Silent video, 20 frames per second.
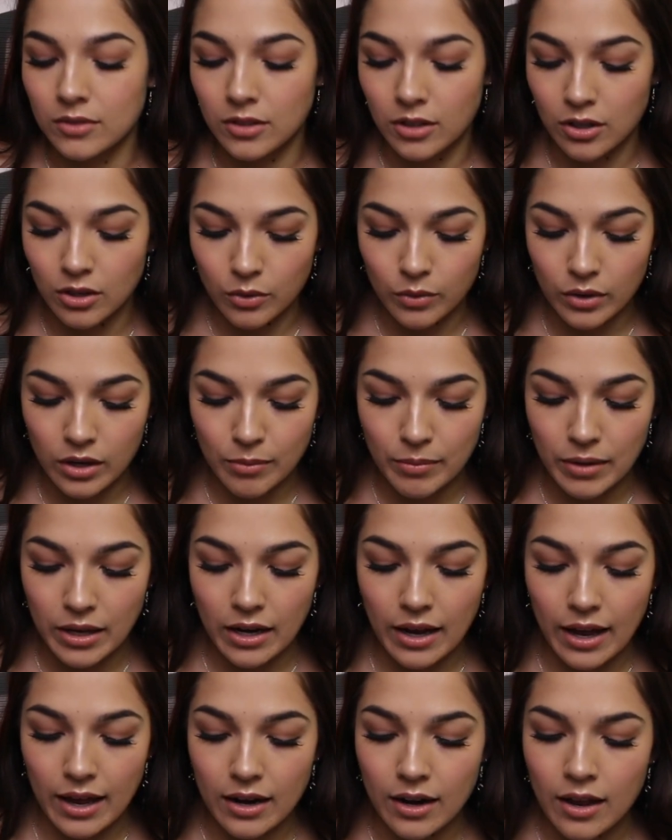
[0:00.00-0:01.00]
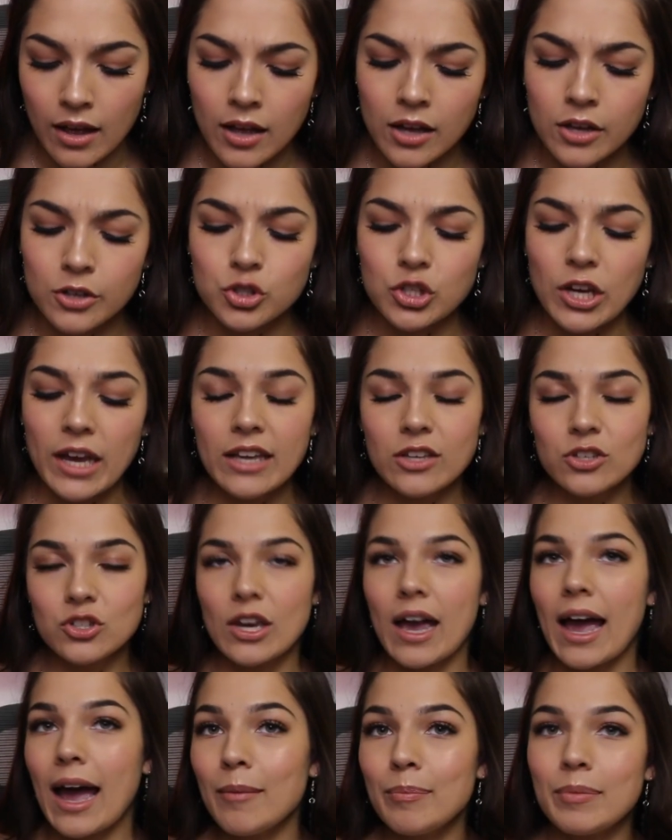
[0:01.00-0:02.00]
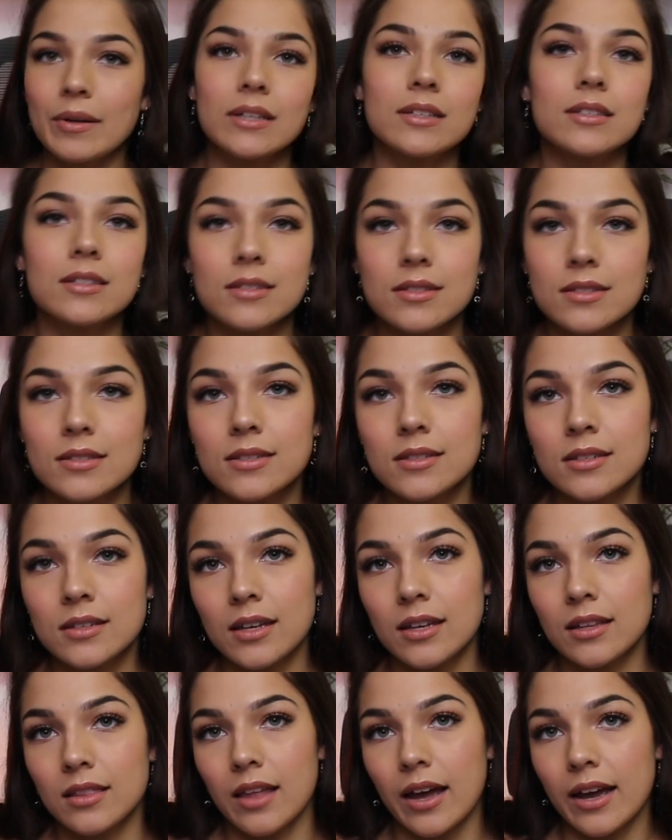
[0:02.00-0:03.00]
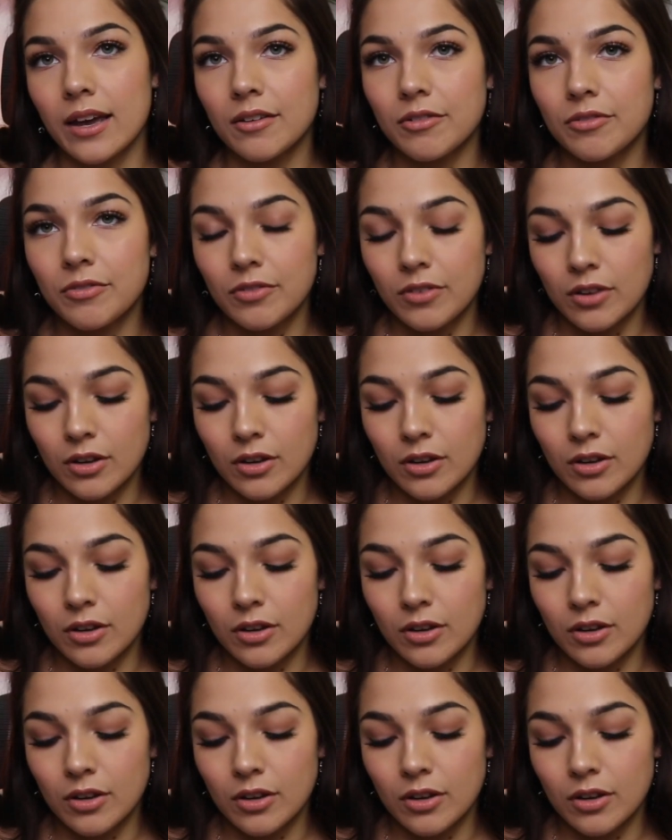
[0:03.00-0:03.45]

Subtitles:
You know what I mean? And change happens in life.